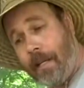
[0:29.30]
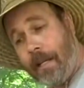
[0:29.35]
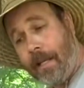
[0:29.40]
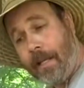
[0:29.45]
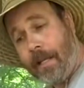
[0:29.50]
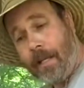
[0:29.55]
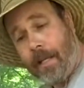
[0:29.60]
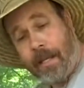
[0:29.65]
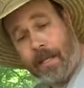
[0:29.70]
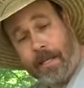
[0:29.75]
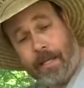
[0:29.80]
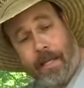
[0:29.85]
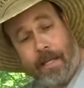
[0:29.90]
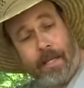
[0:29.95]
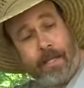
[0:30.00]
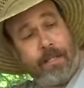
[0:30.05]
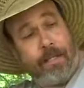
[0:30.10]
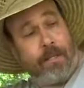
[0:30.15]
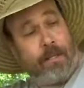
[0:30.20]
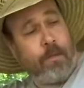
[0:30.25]

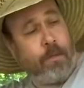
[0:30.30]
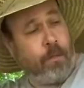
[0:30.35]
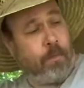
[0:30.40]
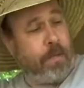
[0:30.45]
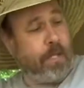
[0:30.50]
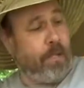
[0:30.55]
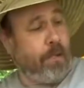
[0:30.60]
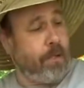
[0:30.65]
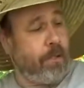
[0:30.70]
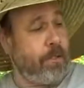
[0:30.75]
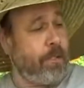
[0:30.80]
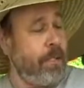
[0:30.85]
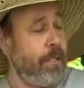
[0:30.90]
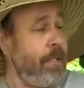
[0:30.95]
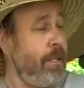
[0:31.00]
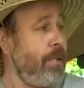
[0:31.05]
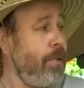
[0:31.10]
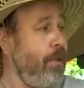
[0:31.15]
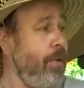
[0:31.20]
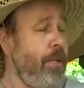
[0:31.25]
I do, because
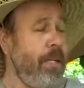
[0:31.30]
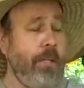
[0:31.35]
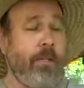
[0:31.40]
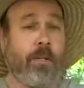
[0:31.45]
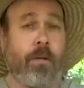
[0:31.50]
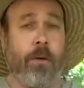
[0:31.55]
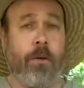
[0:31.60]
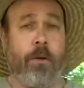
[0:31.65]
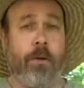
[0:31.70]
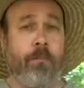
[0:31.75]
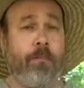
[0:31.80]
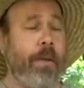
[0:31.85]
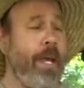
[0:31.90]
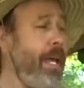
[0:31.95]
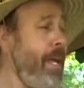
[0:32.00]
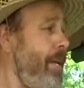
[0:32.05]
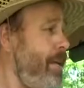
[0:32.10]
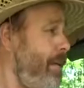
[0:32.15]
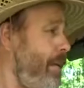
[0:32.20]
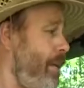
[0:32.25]
you can turn
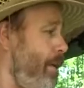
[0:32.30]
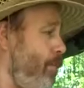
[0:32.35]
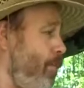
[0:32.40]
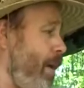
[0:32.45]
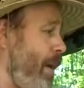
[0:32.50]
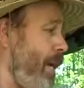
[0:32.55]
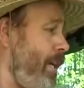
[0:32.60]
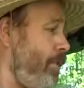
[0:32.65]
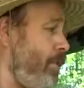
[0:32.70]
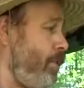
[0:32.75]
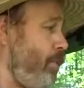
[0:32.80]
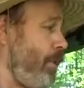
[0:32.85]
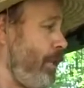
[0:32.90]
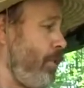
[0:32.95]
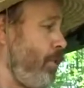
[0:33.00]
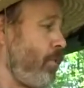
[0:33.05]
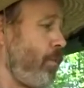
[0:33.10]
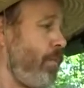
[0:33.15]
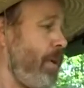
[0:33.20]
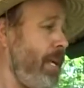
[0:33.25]
back and watch when
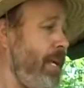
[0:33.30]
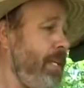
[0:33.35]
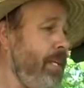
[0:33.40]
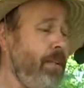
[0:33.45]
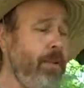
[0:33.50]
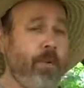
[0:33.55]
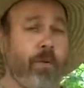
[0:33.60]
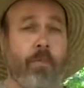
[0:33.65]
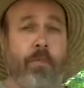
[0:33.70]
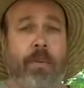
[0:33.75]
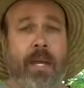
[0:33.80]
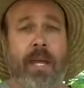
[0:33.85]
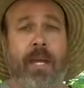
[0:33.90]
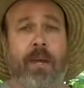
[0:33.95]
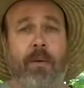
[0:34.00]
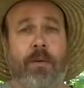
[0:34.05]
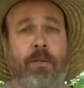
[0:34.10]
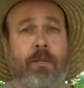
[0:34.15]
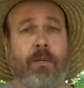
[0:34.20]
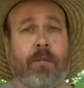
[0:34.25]
you're raking or
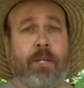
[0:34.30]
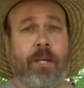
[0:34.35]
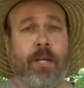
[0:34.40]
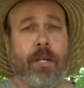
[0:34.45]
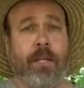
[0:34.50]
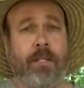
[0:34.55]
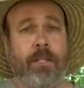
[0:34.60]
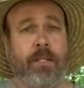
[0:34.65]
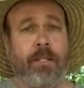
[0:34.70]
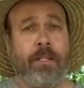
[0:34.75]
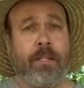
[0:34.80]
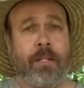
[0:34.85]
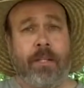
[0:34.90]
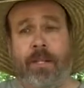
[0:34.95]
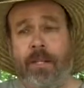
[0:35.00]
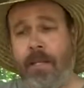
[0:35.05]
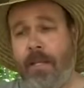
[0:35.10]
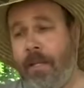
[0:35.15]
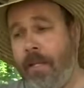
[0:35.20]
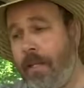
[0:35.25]
baling or cutting.
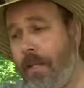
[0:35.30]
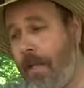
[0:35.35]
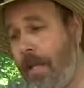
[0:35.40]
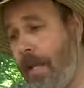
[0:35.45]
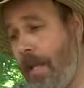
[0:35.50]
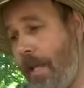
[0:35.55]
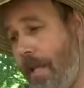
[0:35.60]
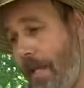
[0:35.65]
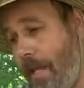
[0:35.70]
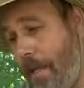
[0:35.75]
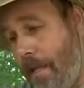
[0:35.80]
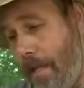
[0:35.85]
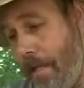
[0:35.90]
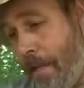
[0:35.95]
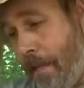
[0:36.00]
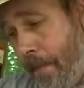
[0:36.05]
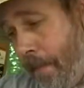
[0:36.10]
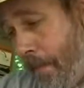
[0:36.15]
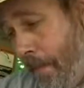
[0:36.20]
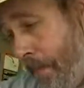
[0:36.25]

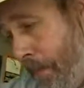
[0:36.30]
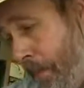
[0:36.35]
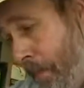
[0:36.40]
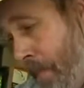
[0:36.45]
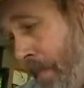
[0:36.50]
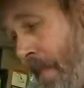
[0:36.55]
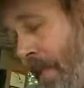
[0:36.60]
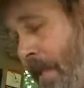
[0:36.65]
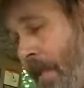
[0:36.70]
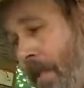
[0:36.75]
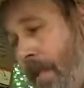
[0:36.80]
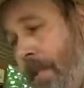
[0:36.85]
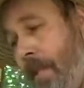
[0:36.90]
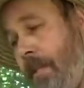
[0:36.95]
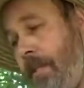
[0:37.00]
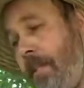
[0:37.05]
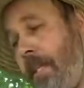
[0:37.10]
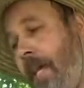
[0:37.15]
And this